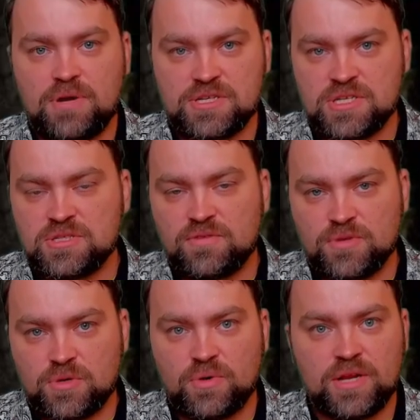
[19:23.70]
President of
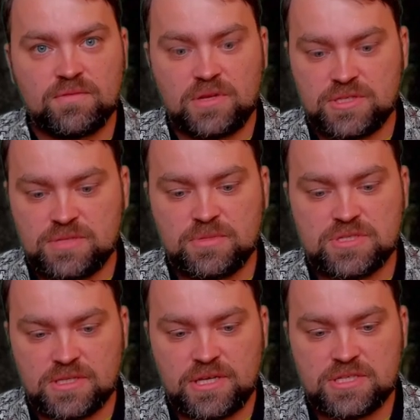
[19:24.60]
Ukraine Volodymyr
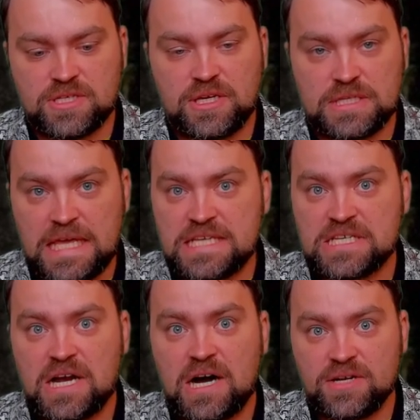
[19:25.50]
Zelensky in
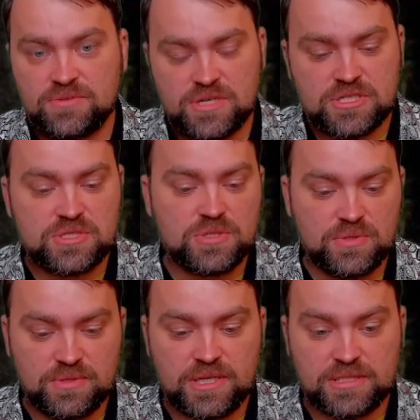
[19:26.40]
his address to
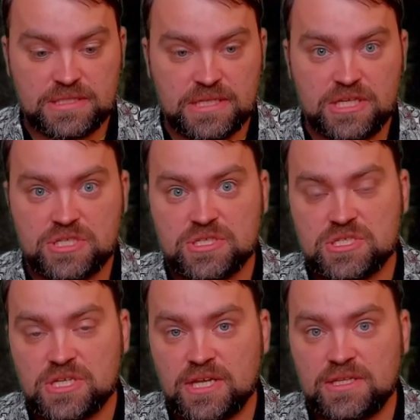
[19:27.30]
United Nations
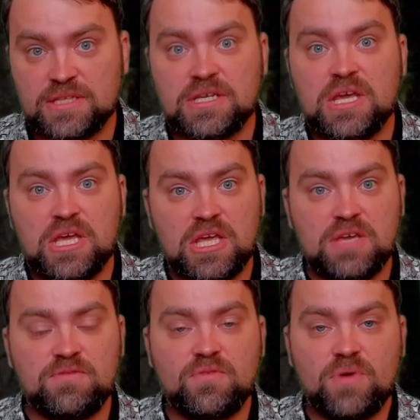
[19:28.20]
said that
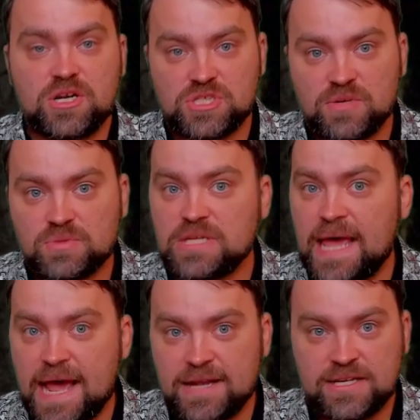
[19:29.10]
if Russia would
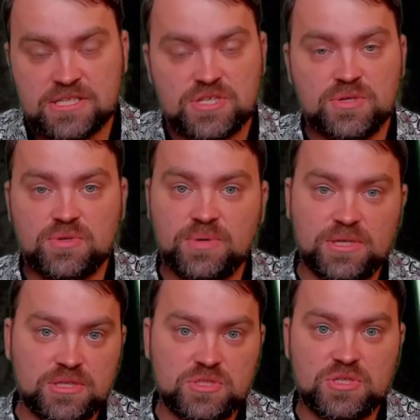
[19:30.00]
annex
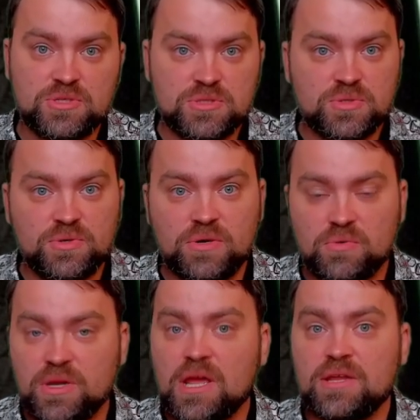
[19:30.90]
Ukrainian territory
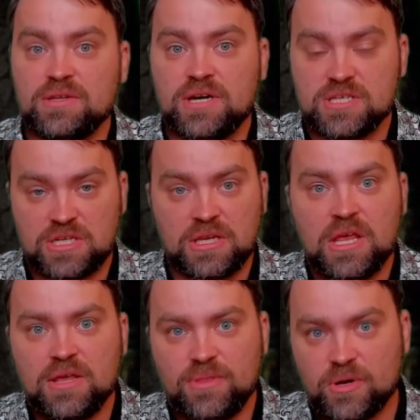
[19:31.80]
recognizing
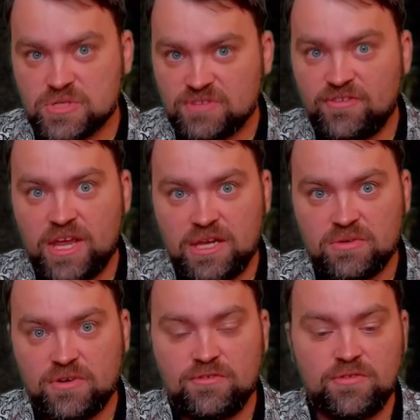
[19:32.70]
those fake
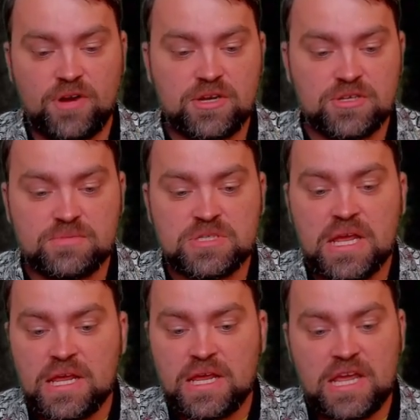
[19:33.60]
referendums,
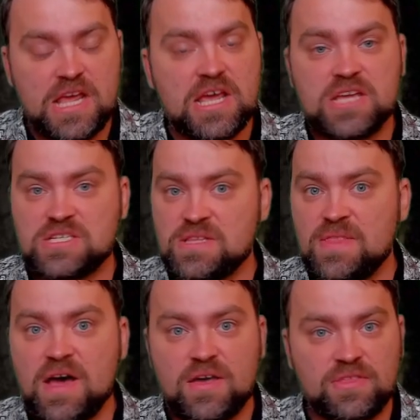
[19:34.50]
he has
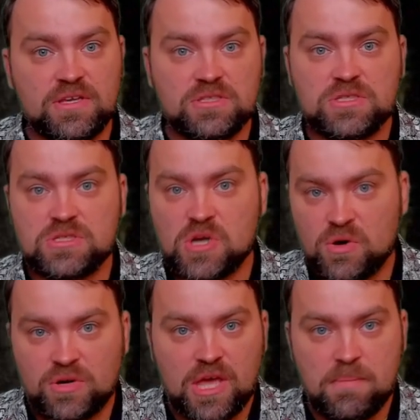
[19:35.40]
nothing to
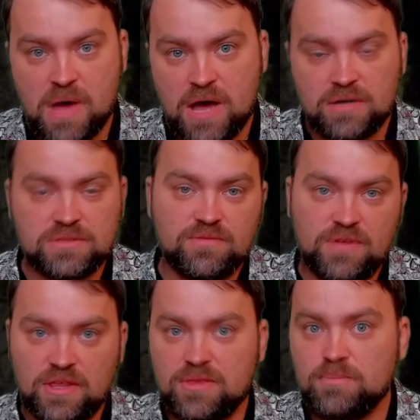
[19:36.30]
talk about
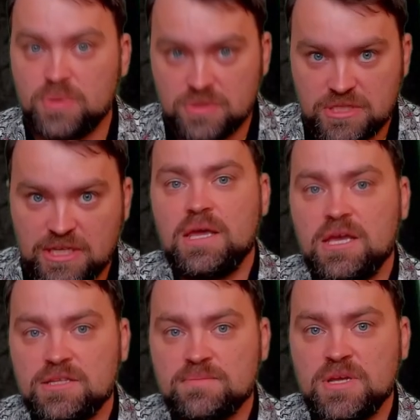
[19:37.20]
with Putin.
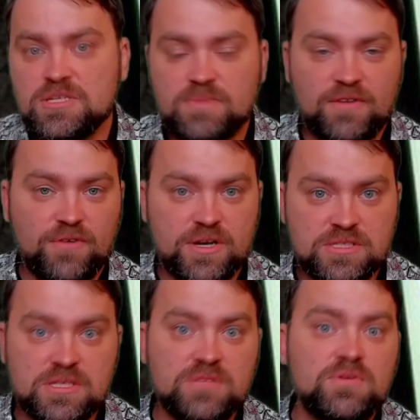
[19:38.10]
It means, my
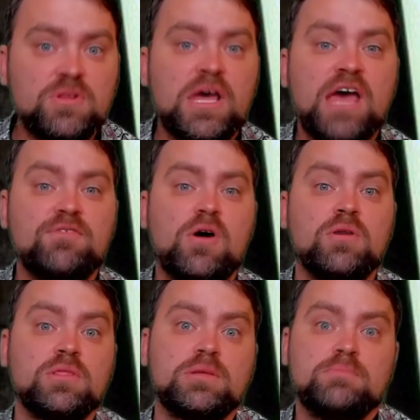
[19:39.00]
friends, that we'll have
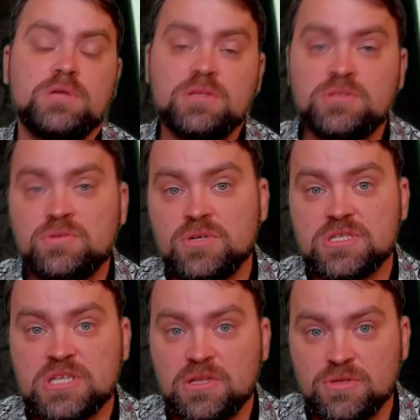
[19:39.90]
only military
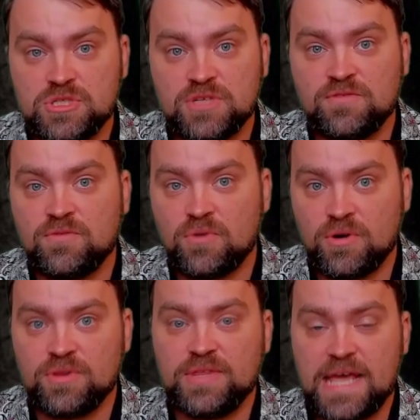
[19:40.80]
solution
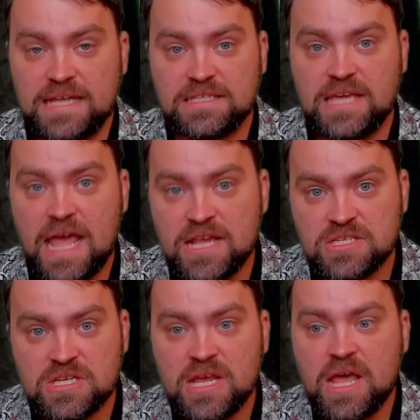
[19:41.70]
for that
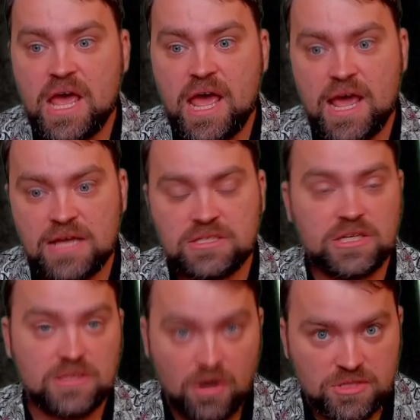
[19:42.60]
case, and
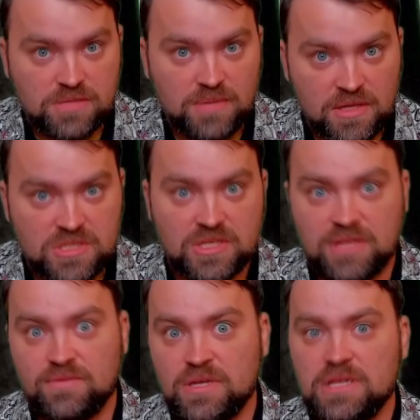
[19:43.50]
it also means
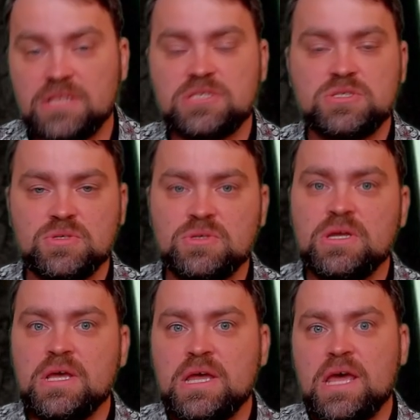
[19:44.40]
that we need to
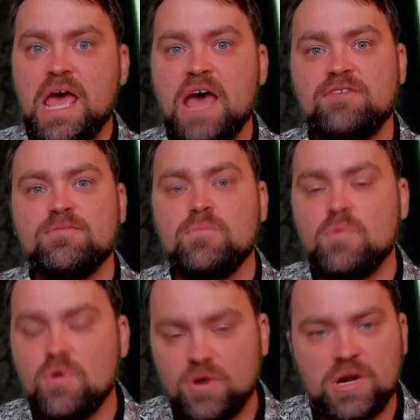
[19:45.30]
have
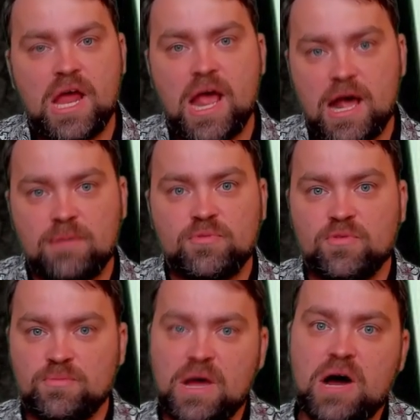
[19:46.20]
more help
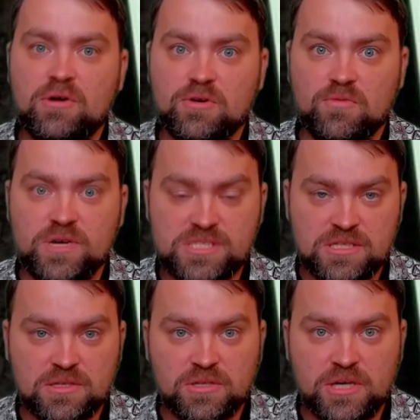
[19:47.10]
from our
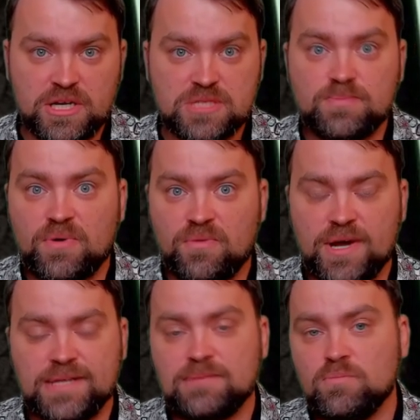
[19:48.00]
Western allies
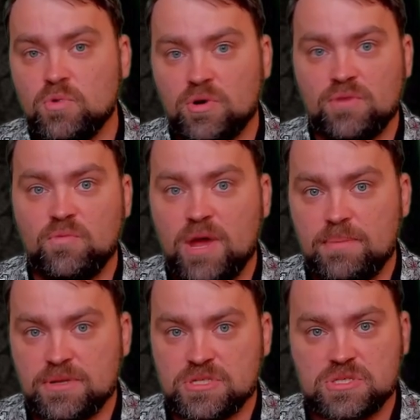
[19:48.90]
providing more
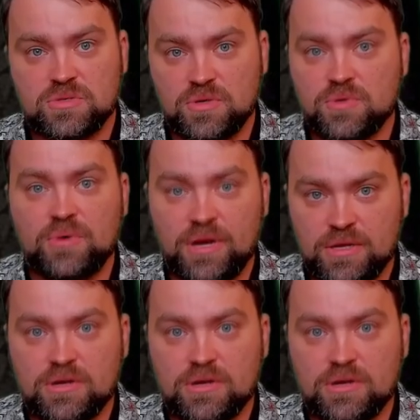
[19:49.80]
weapons to Ukrainian